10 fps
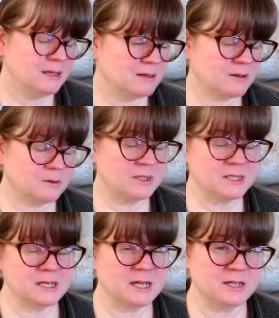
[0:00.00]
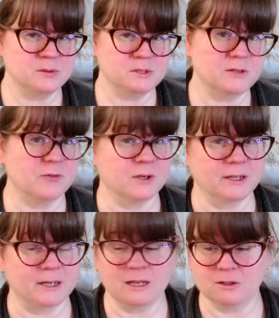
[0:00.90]
not only did I use
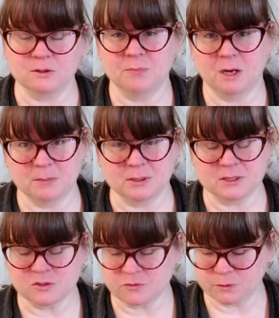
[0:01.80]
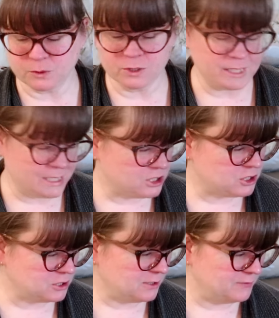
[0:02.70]
differently colored bobbins for
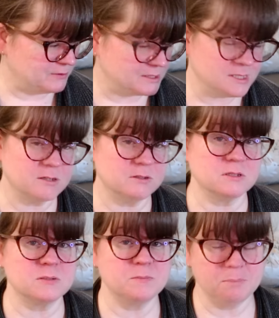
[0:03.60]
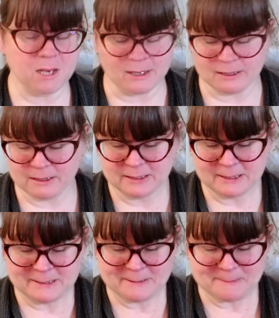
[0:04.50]
each of the singles, but
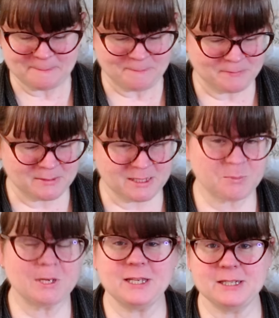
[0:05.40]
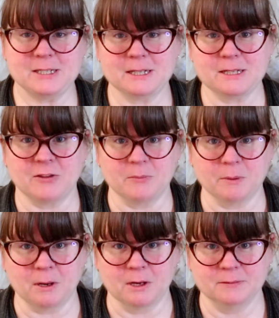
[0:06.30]
it's pretty easy to tell them
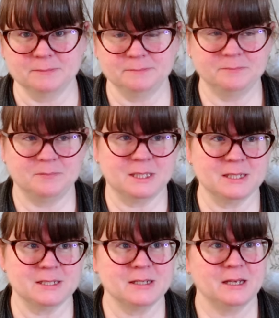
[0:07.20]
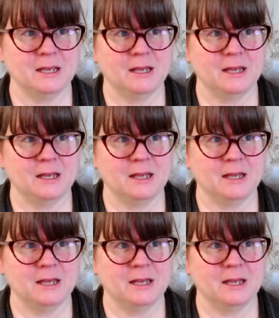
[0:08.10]
apart because